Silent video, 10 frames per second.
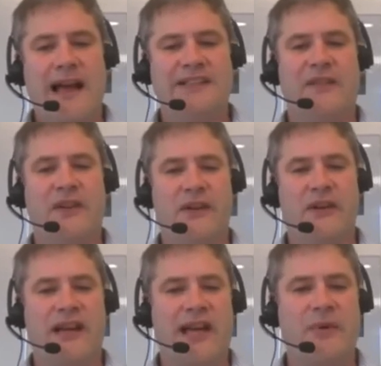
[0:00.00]
and it's giving you a
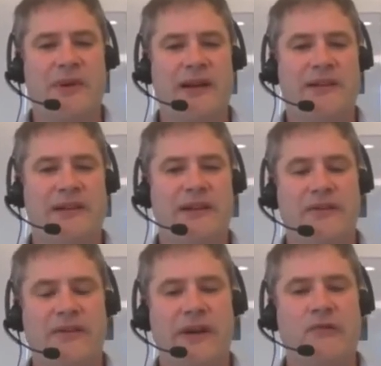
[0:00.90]
capability
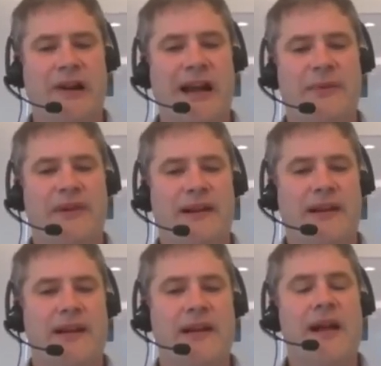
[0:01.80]
to very
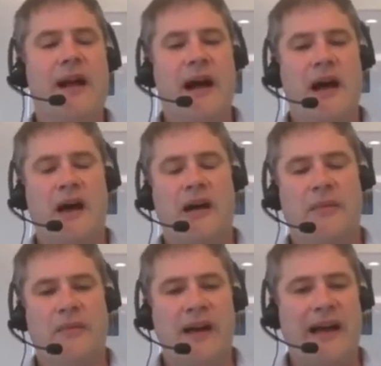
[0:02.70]
rapidly
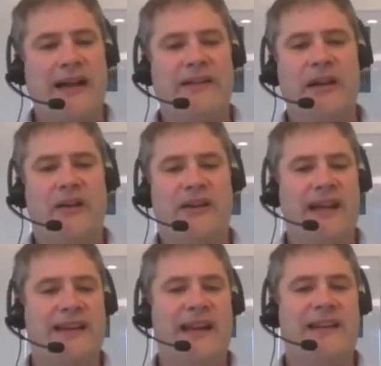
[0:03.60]
um, and you know
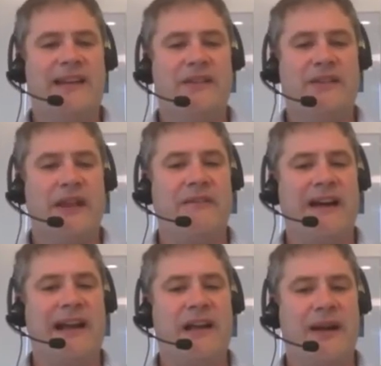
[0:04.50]
get get into that
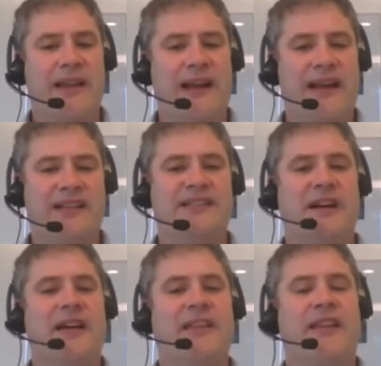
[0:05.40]
value and that
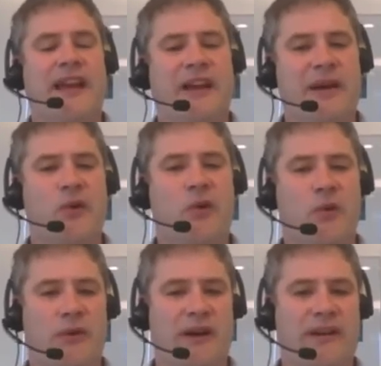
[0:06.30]
insight that then can be
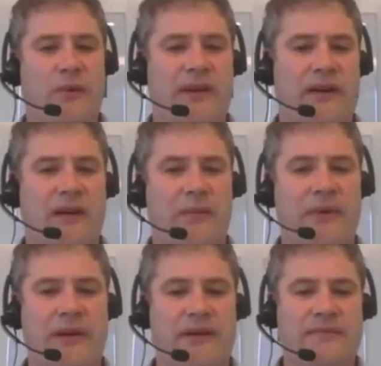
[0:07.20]
incorporated within the
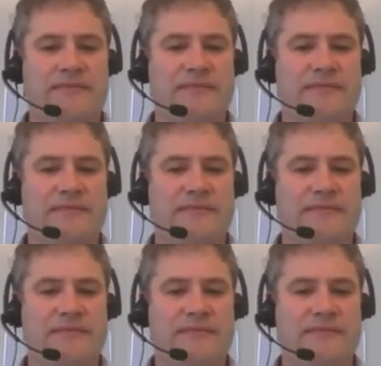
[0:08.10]
company.